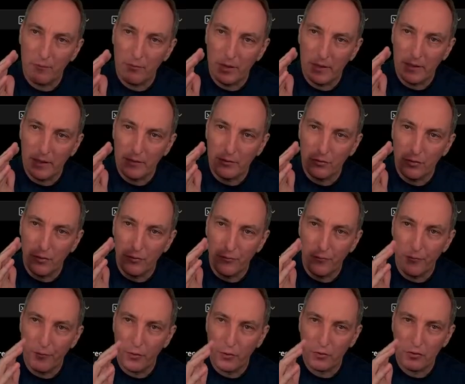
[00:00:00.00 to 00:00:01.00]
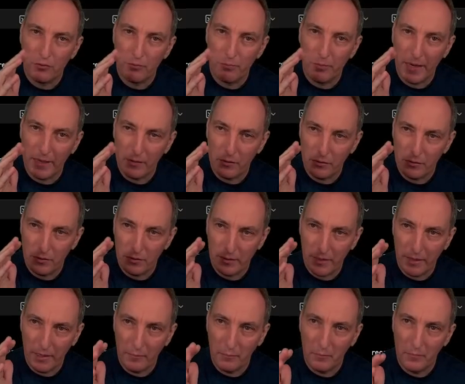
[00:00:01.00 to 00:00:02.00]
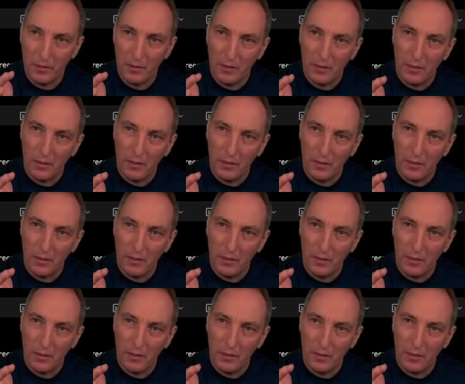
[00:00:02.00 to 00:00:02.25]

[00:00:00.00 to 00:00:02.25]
when I do a first by username,